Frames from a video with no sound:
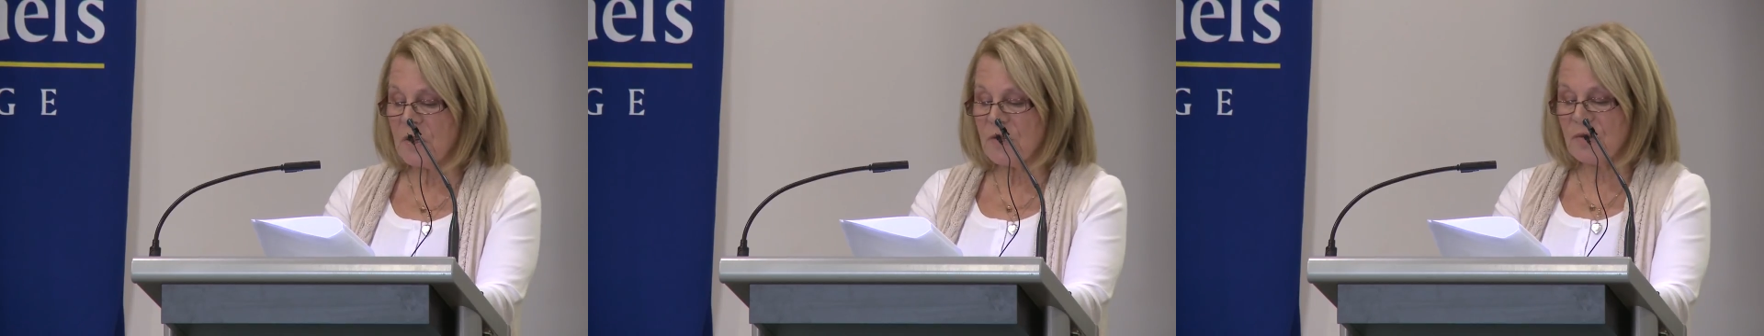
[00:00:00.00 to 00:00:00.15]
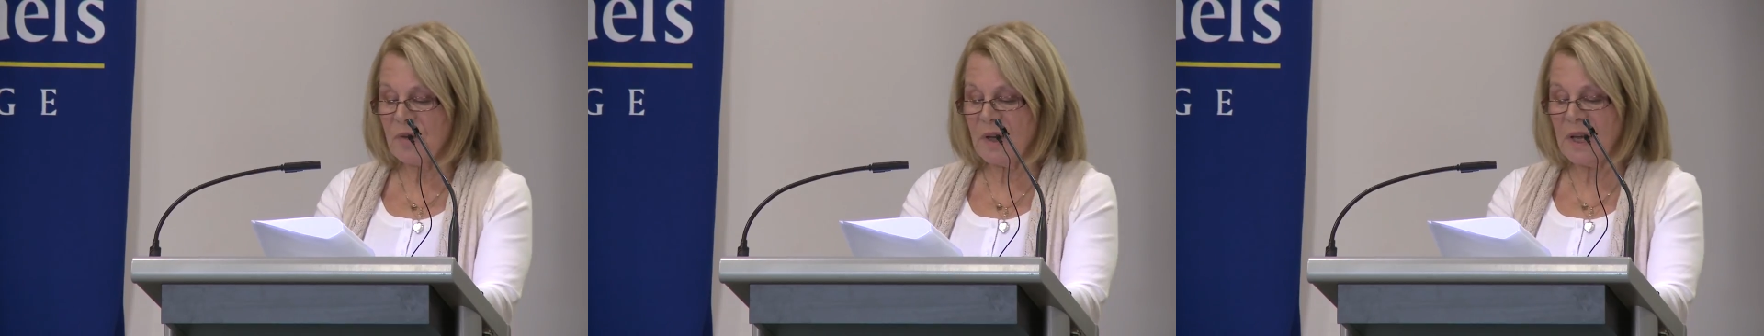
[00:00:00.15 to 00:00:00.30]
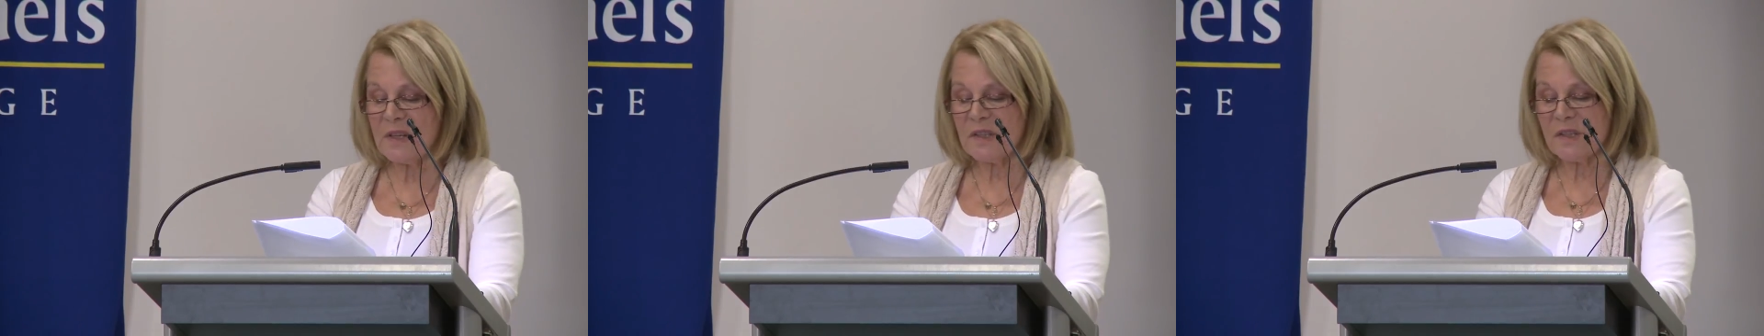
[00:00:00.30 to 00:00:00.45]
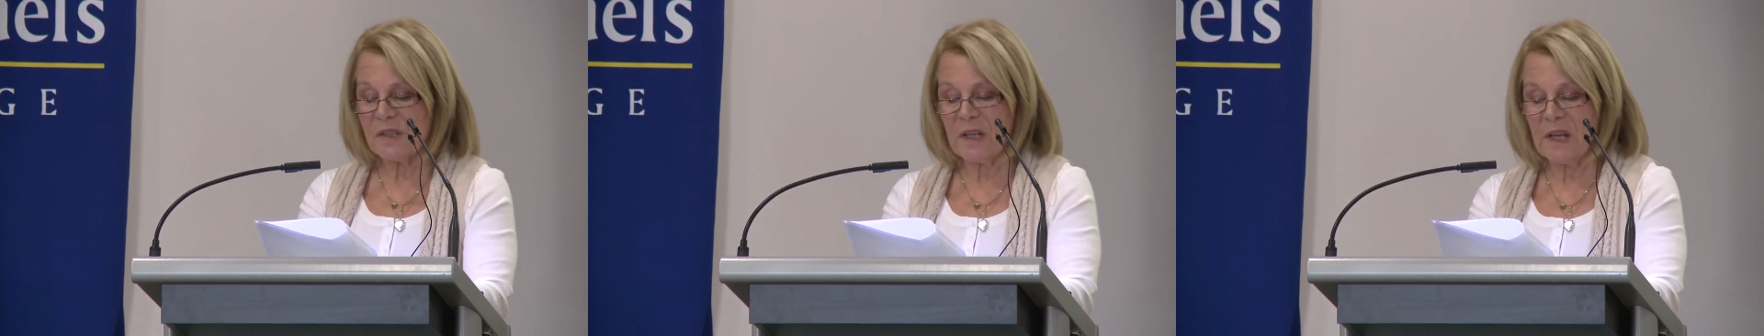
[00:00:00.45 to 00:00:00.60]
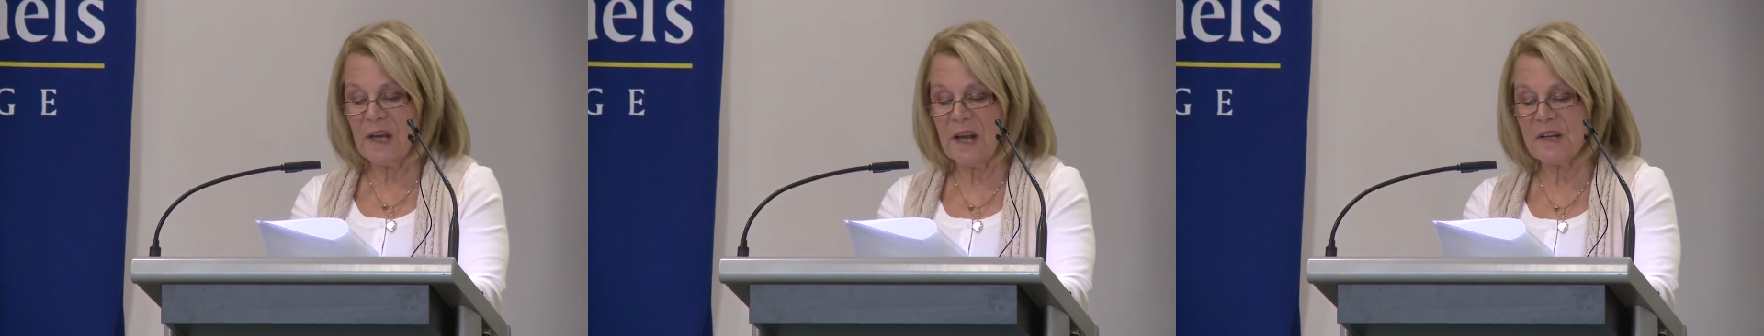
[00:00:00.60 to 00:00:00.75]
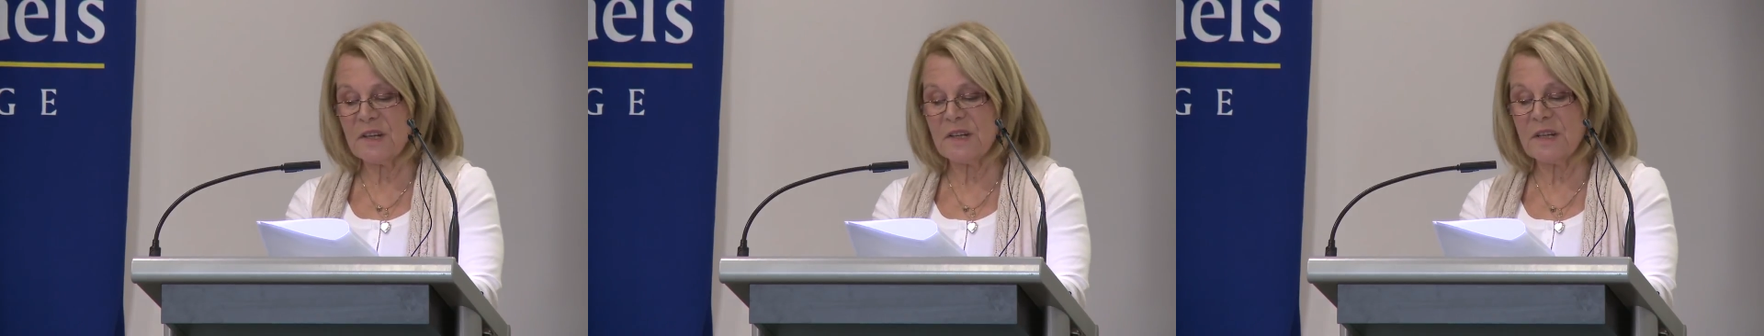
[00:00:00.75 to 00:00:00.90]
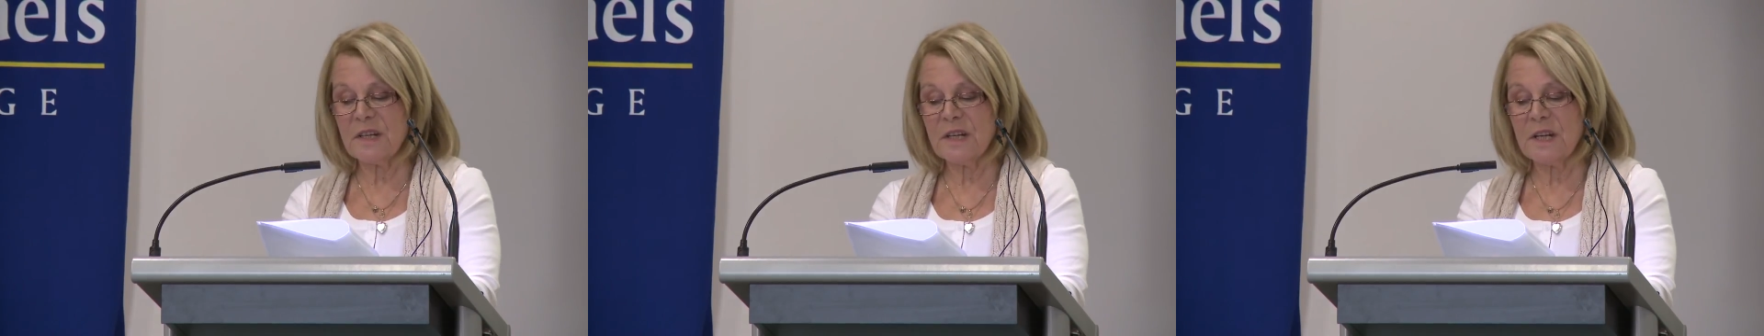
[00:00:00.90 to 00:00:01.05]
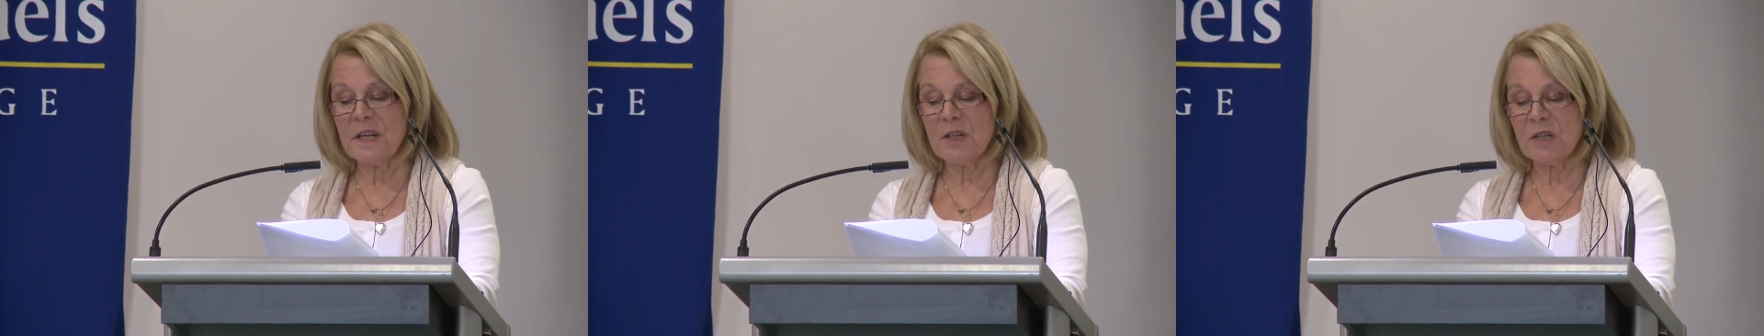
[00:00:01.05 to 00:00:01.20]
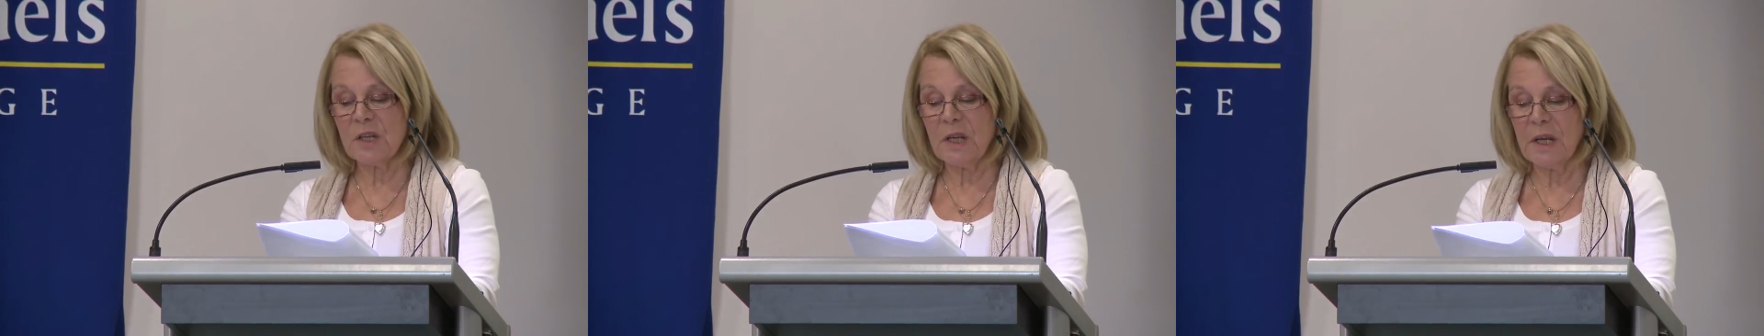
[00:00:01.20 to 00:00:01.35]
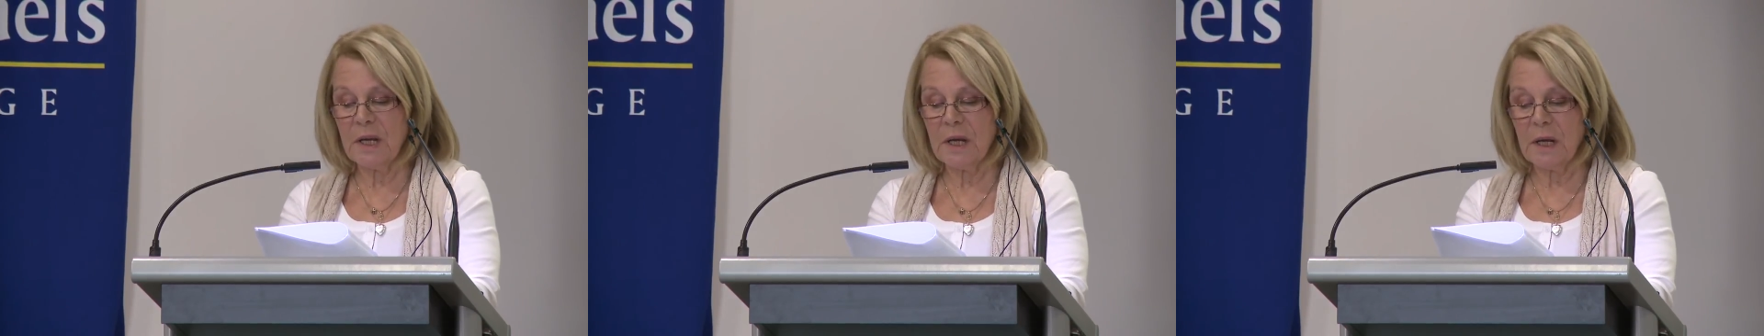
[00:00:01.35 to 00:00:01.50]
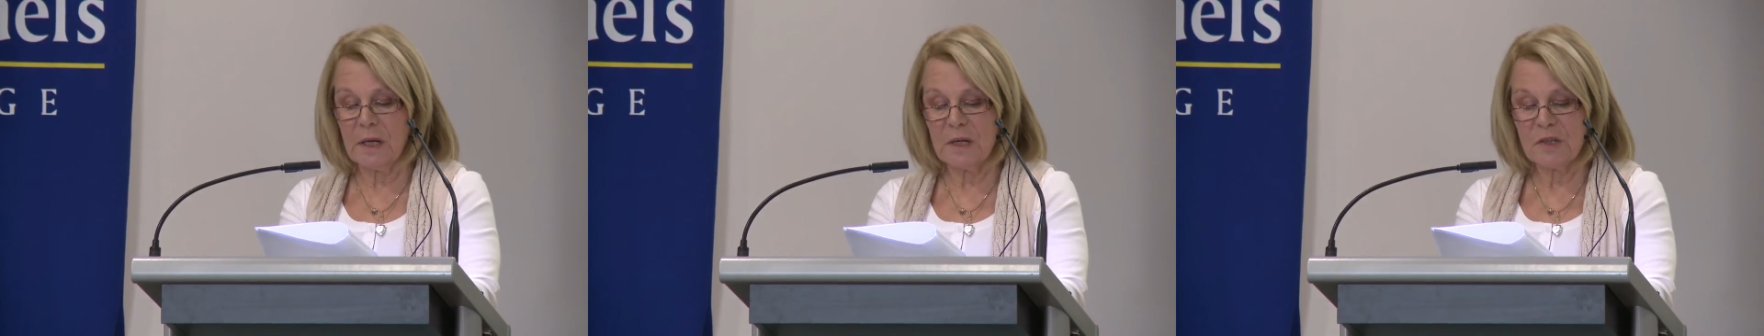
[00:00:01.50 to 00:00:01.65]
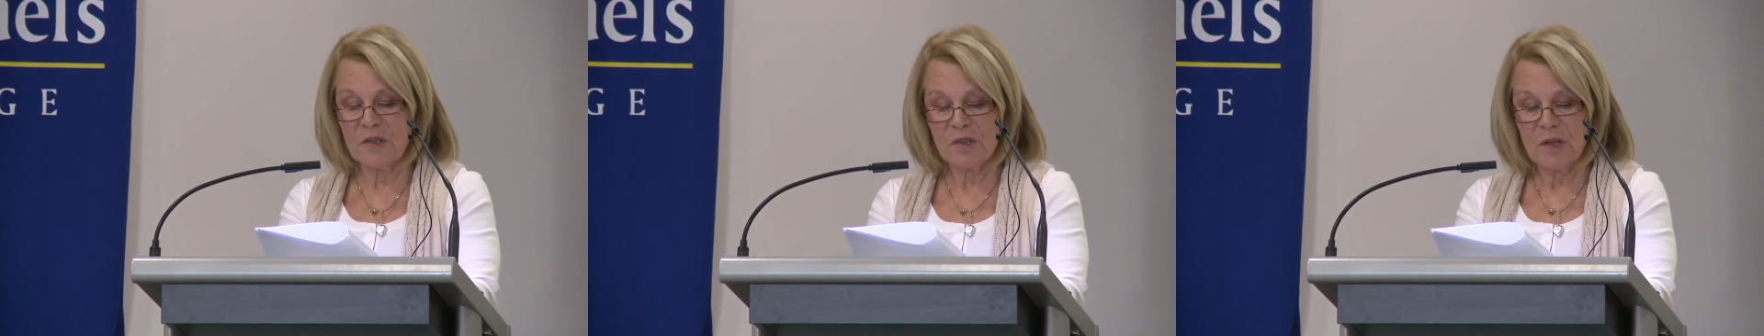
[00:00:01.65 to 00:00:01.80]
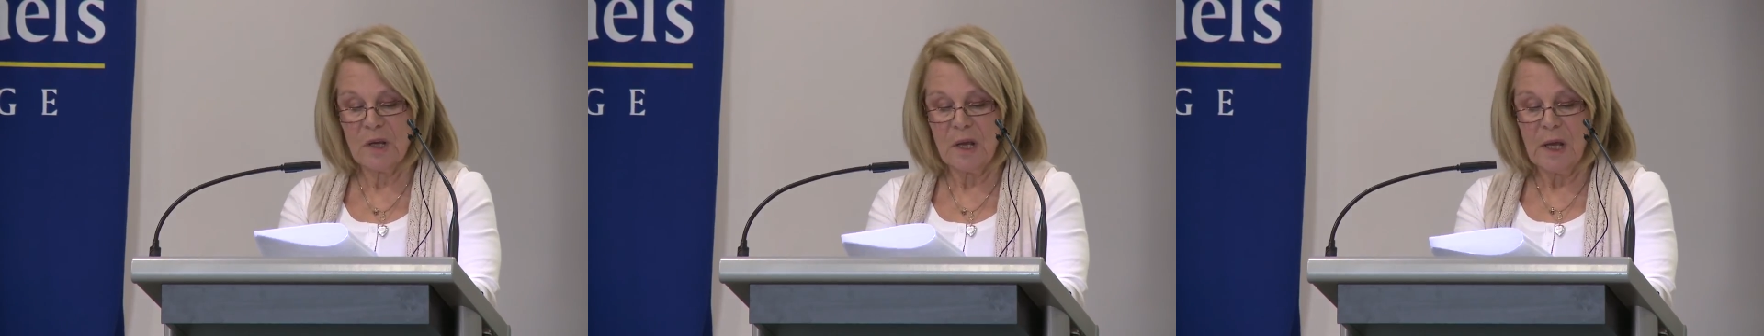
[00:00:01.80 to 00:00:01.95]
translated it into
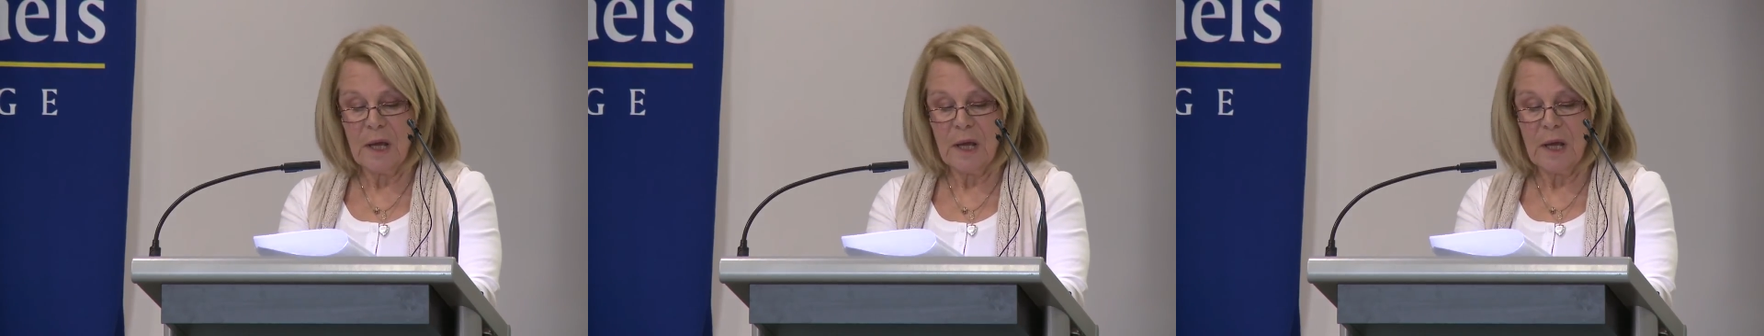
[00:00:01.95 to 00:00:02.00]
English